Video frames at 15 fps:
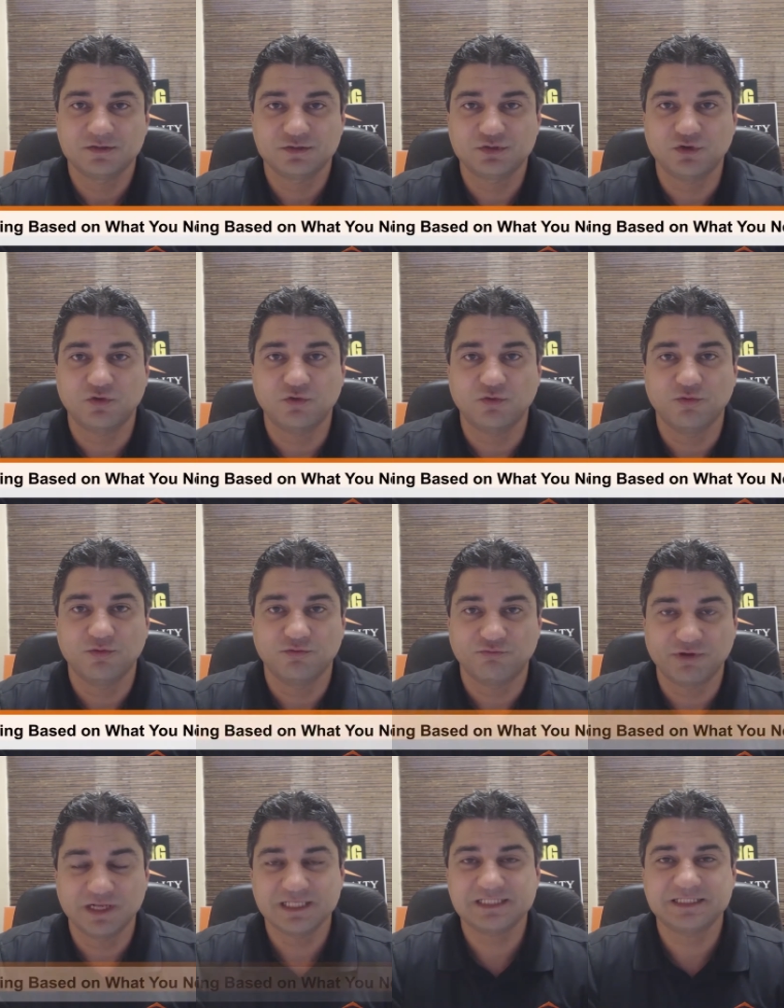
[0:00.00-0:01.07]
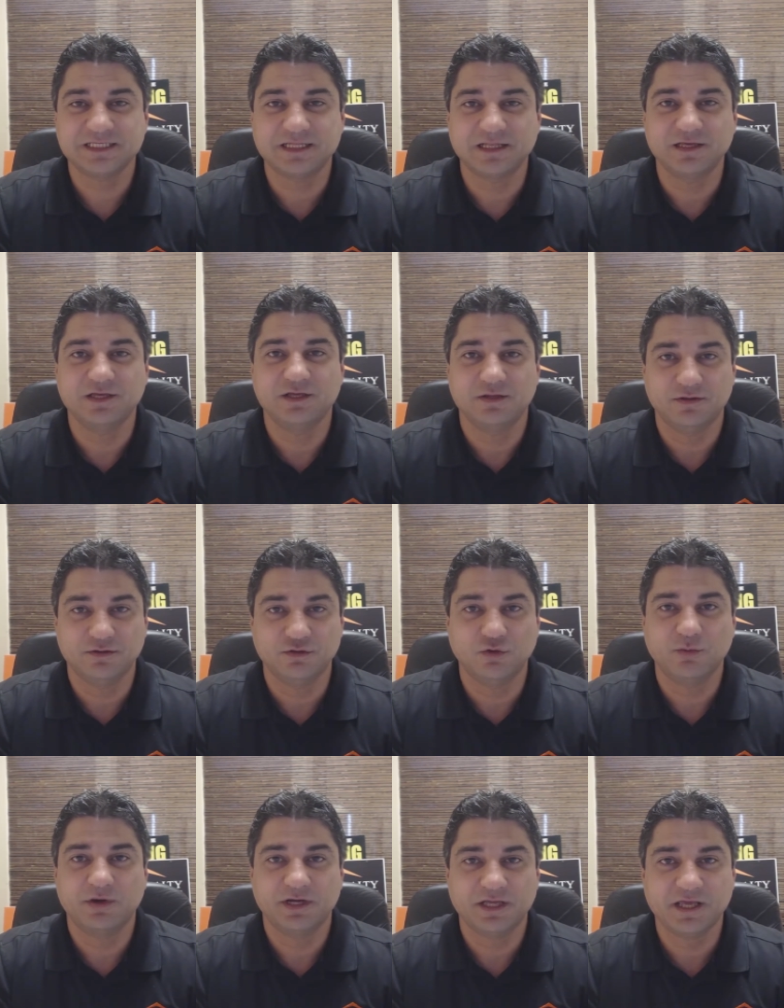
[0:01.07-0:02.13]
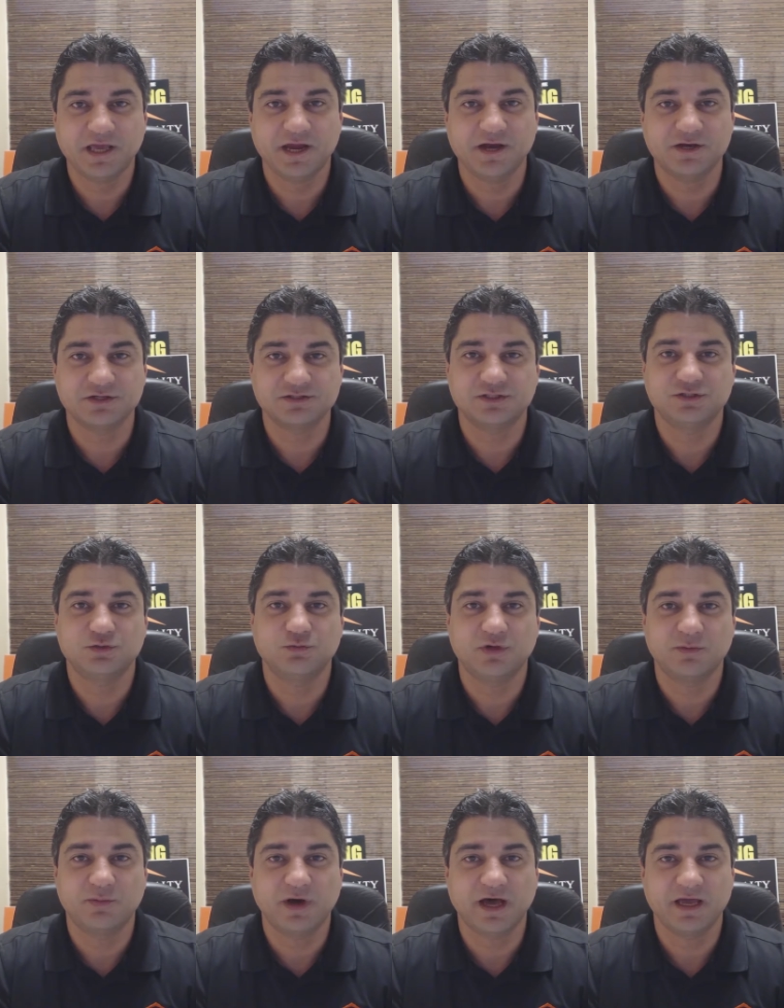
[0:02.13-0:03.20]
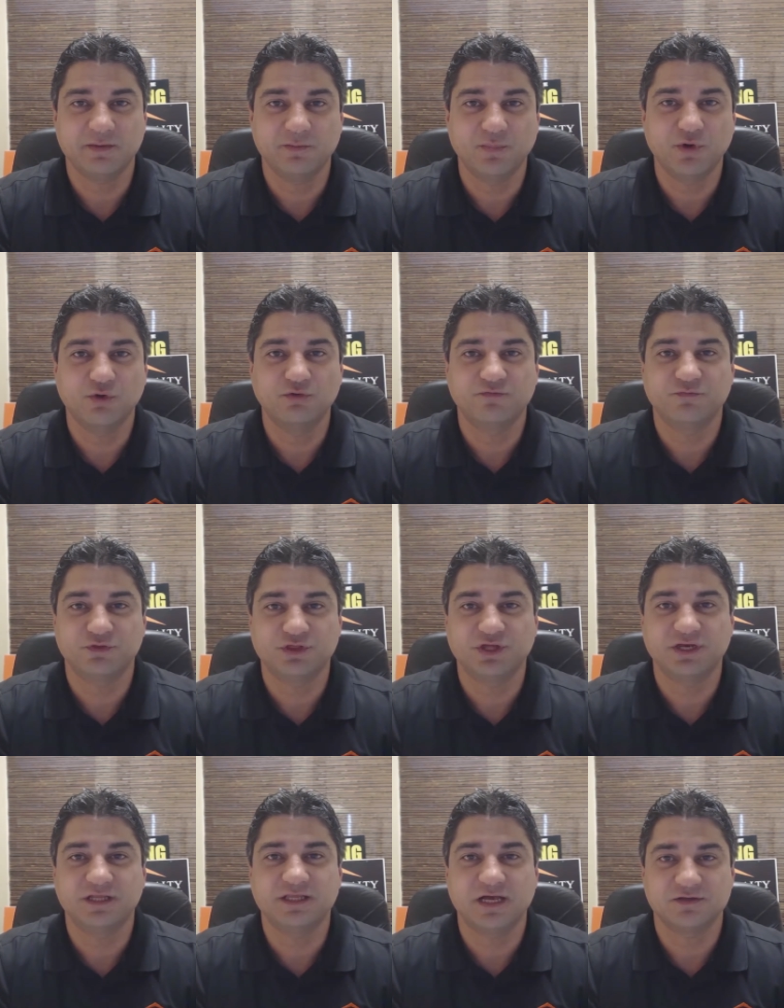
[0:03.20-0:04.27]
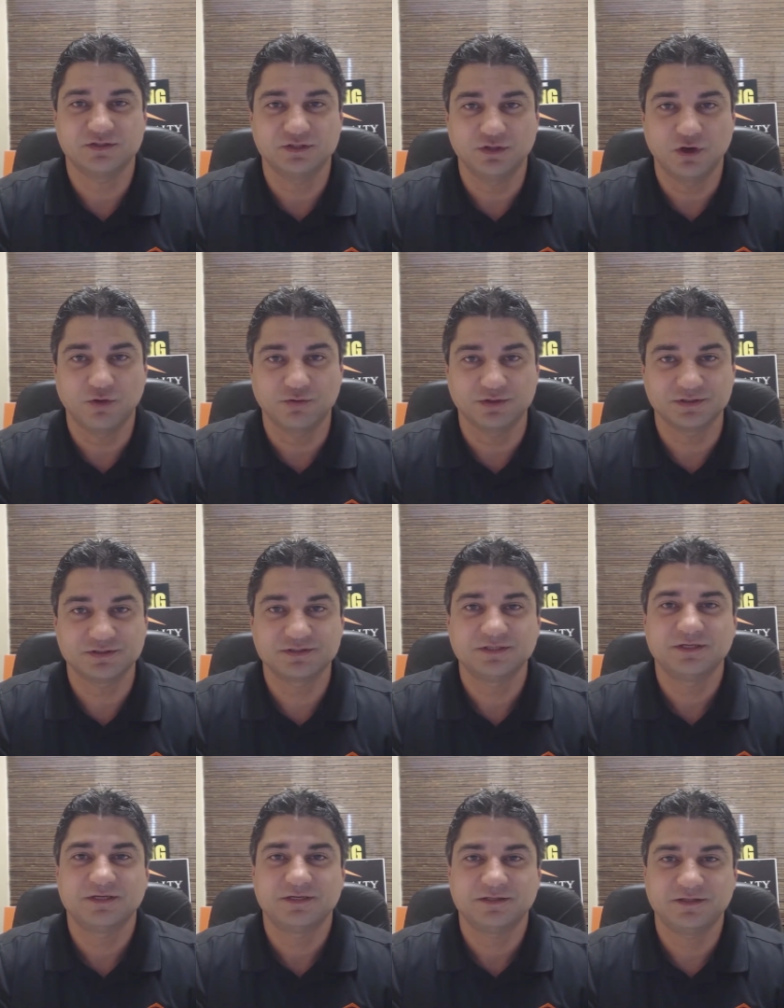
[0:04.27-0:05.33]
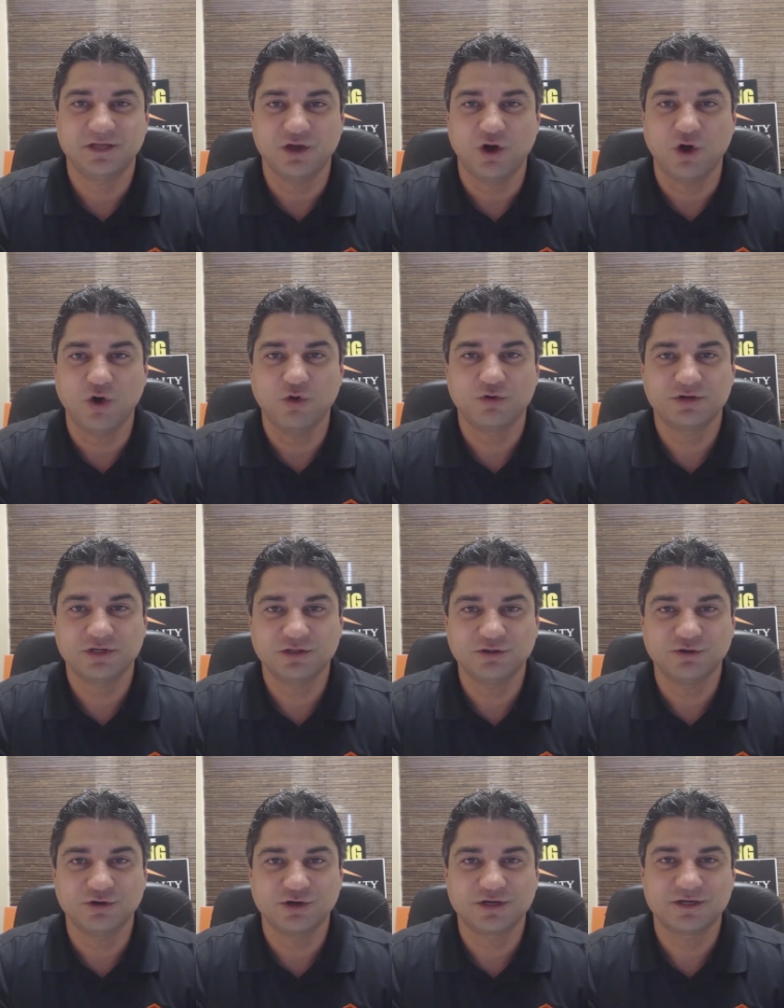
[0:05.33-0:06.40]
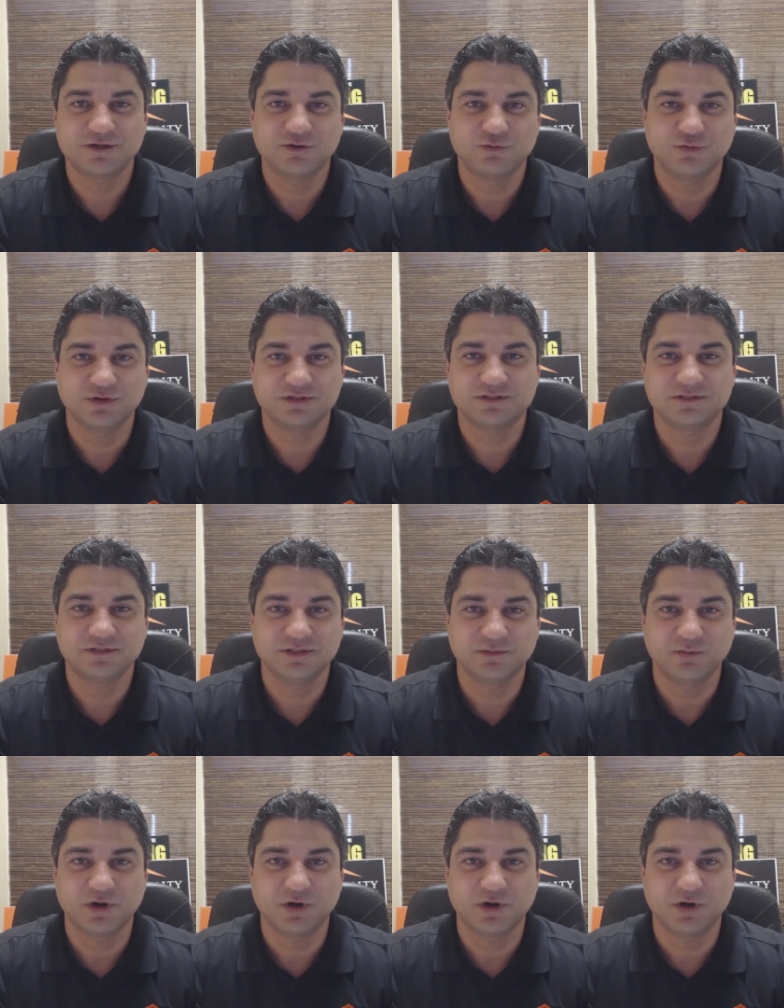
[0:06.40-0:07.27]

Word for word: So realistically, nobody cares that you want to buy a boat for $30,000. They all gonna look what the